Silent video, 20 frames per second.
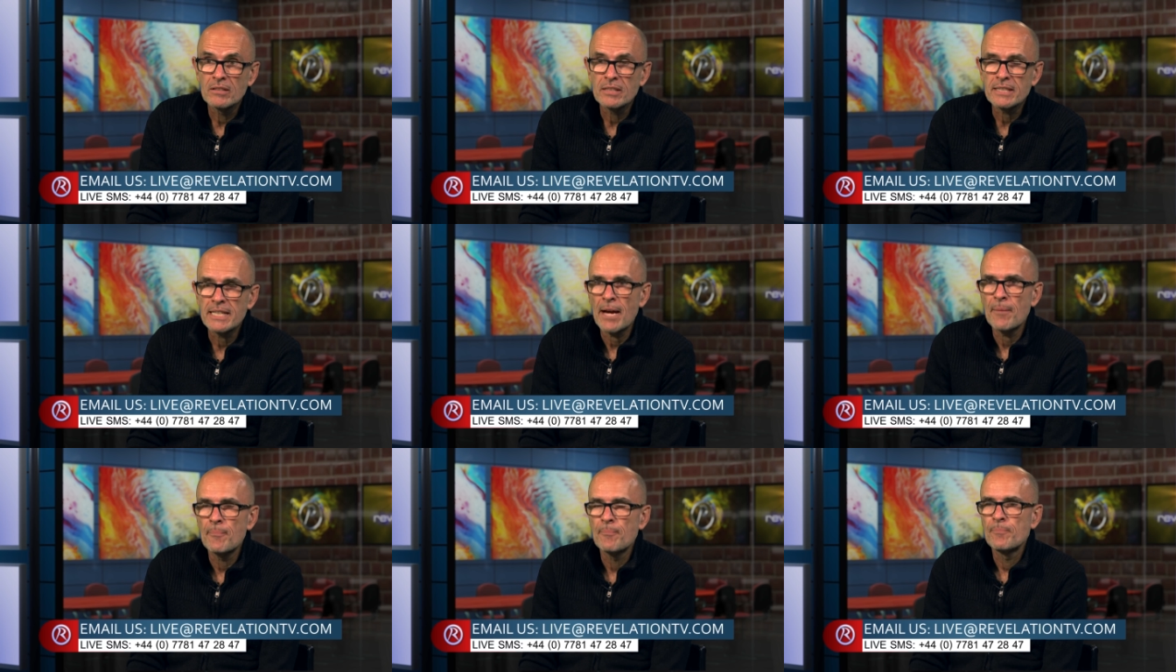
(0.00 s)

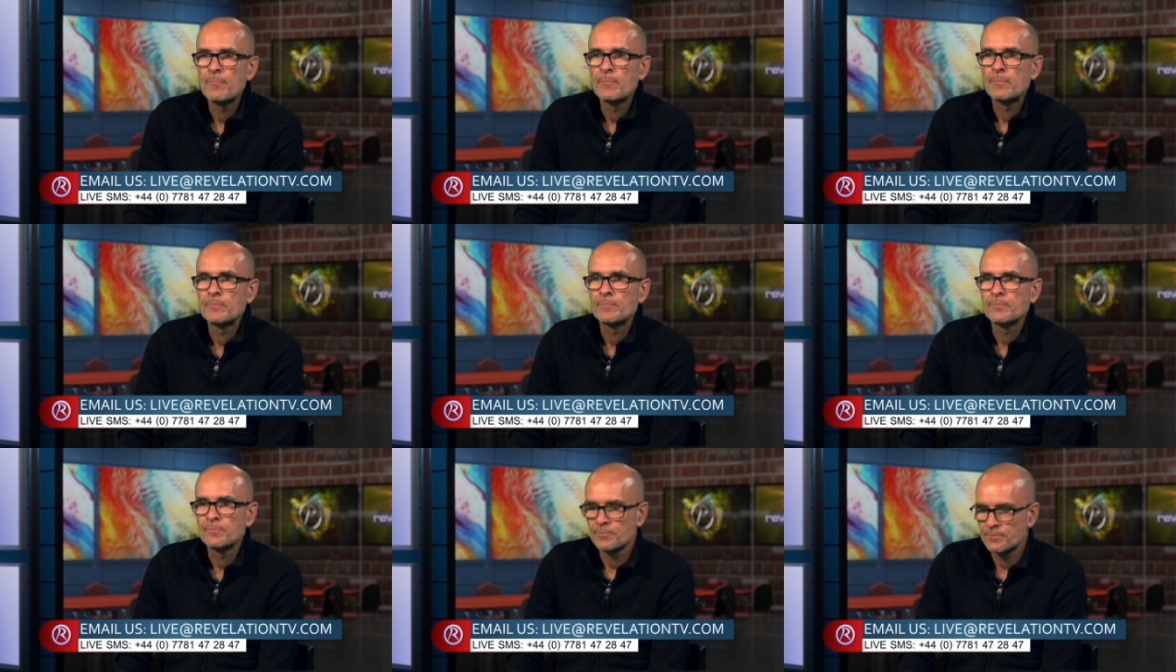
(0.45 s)
yeah. The
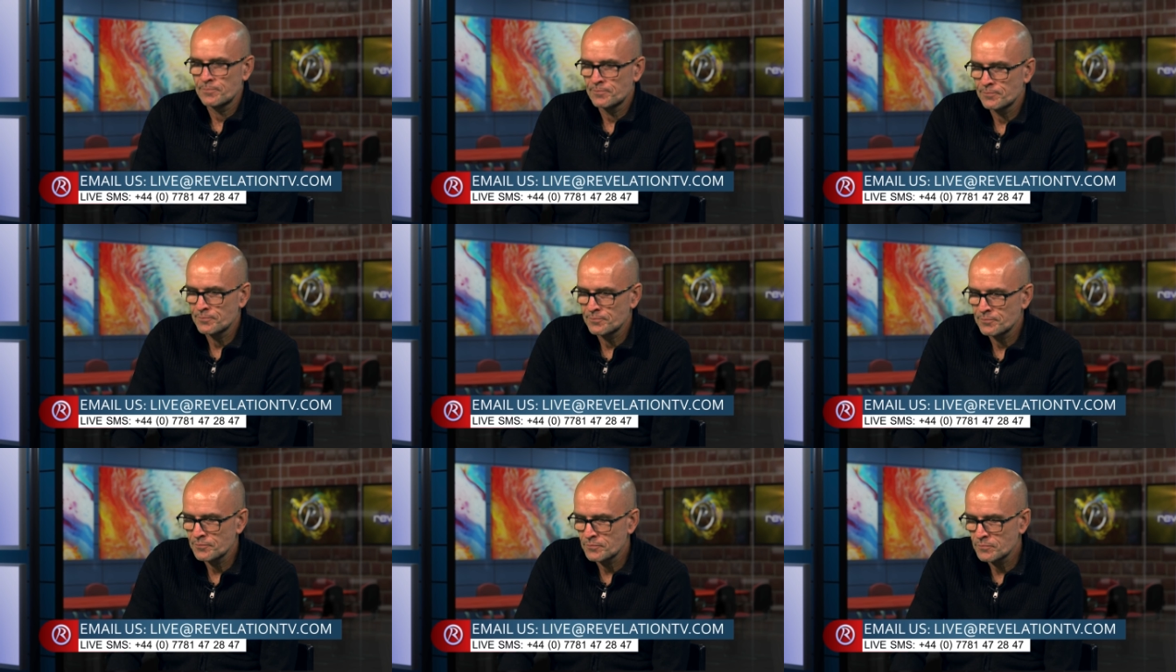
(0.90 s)
power in
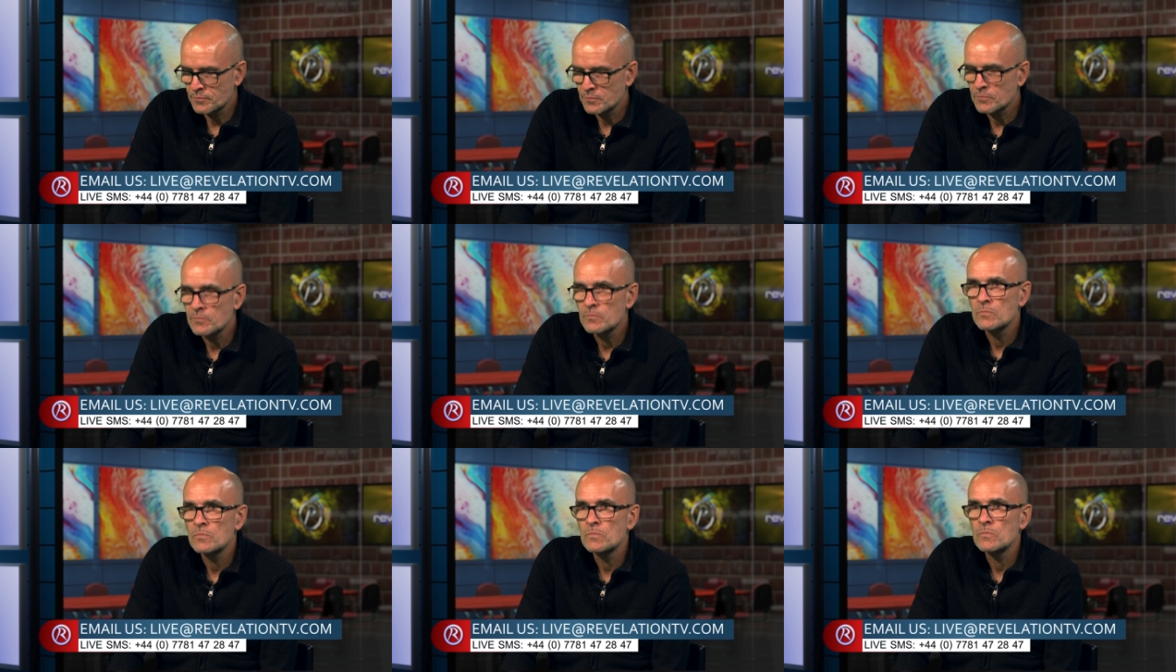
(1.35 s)
the Word of
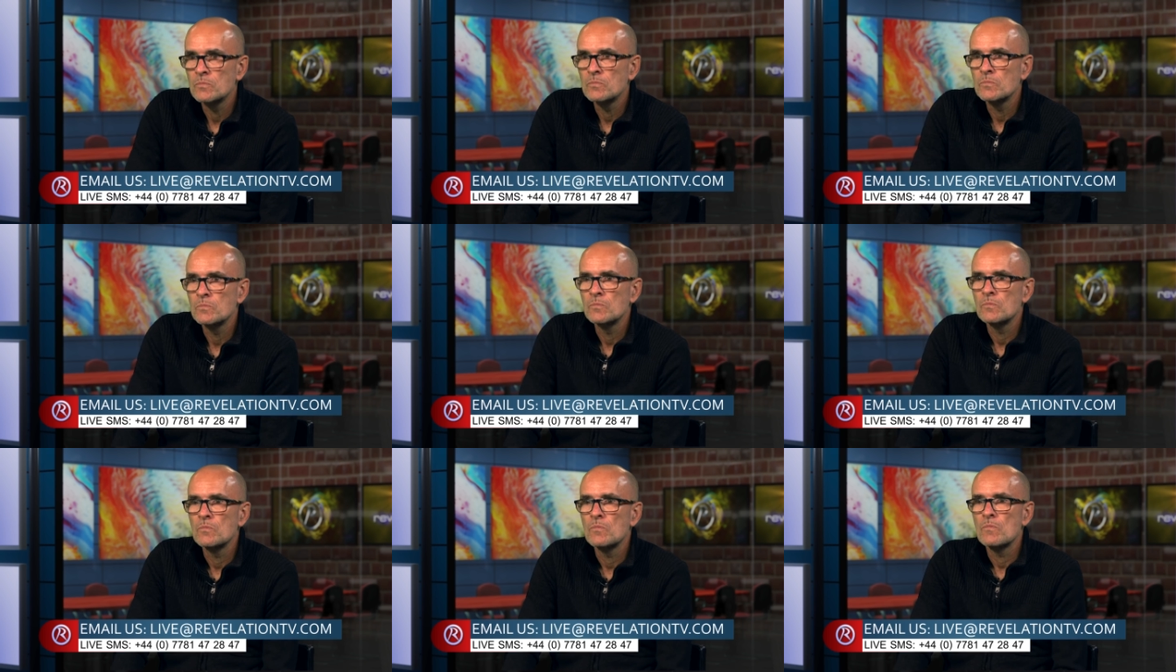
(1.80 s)
God or
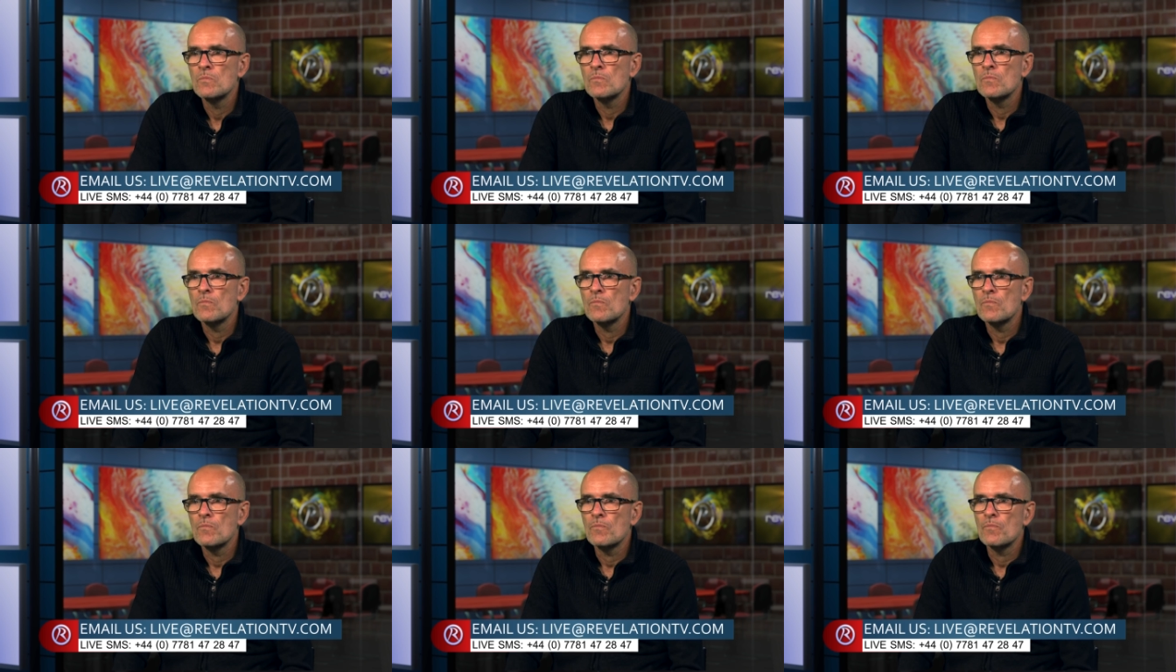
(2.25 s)
in
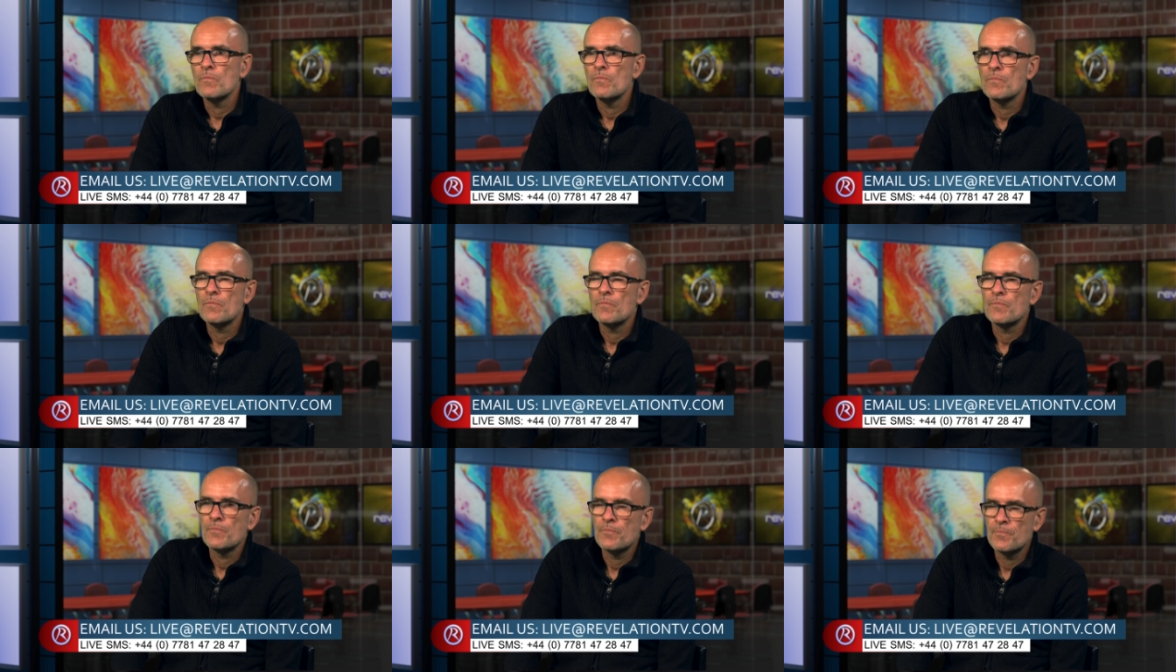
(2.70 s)
following
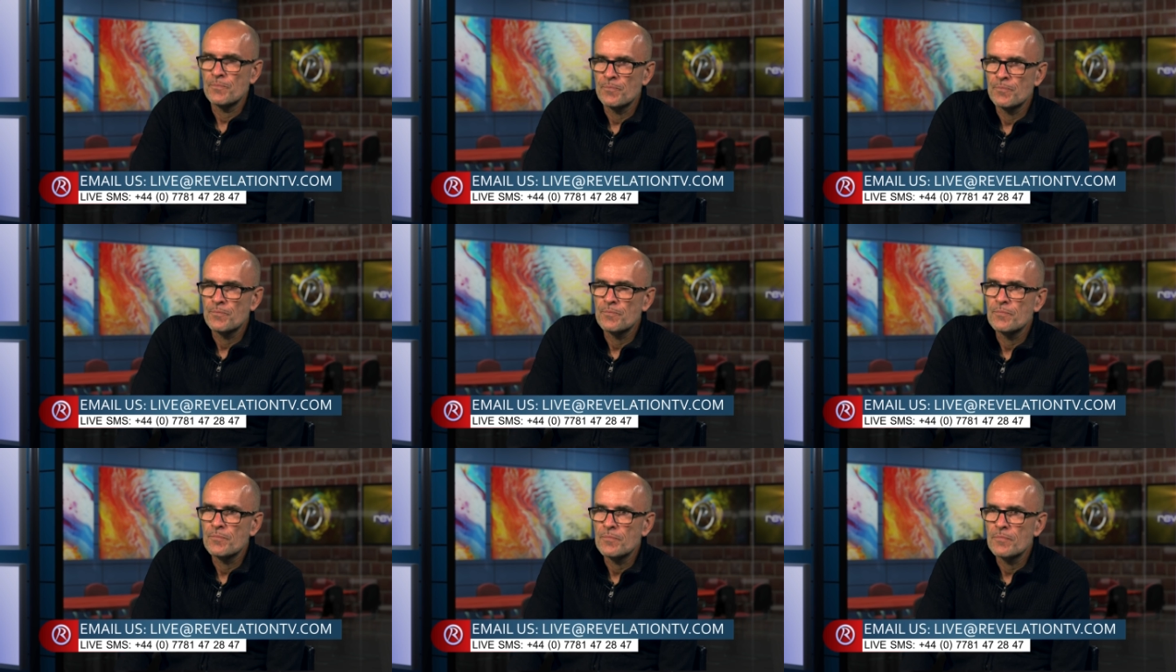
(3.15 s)
the Word
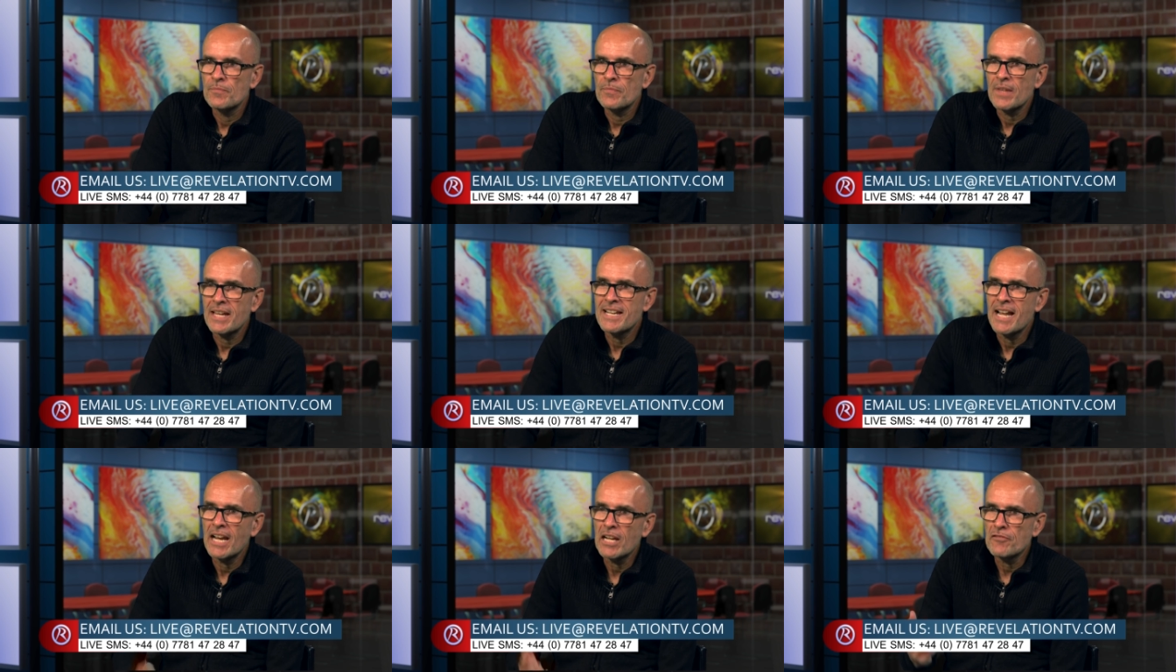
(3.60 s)
of God. They
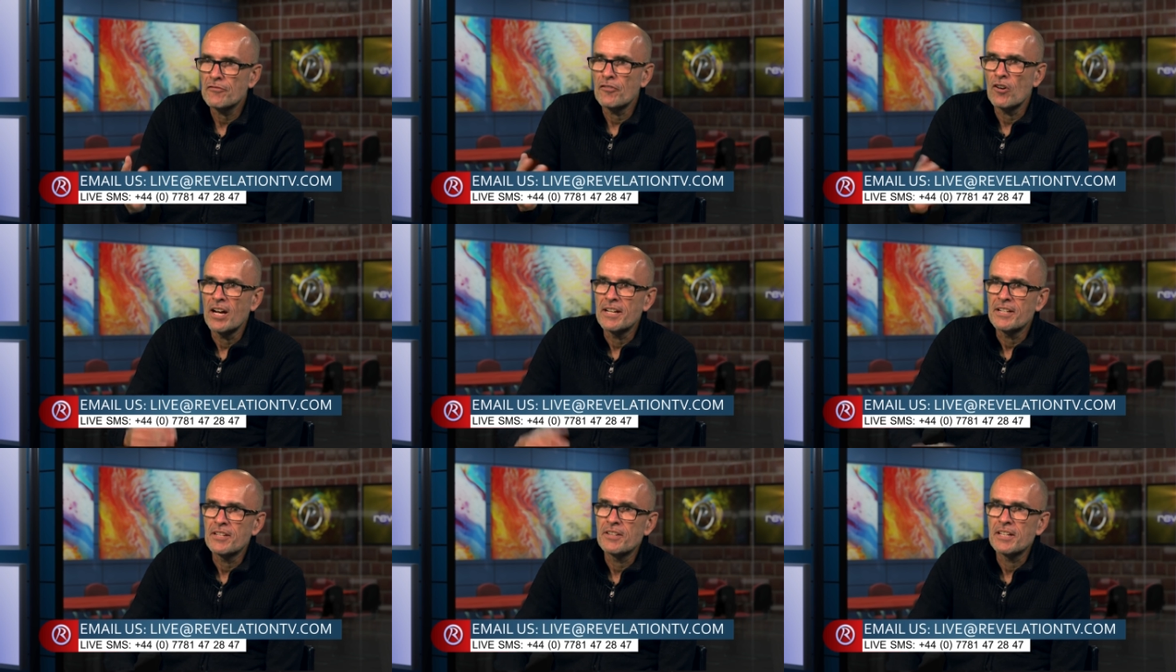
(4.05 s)
is,
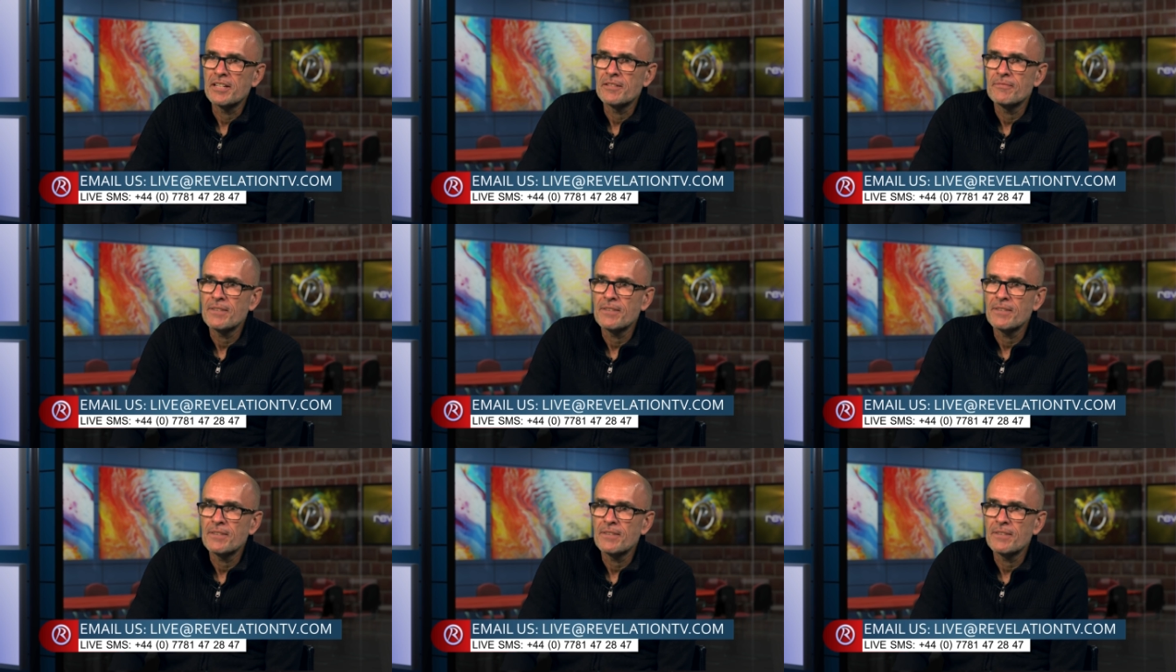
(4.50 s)
nullify it, don't they?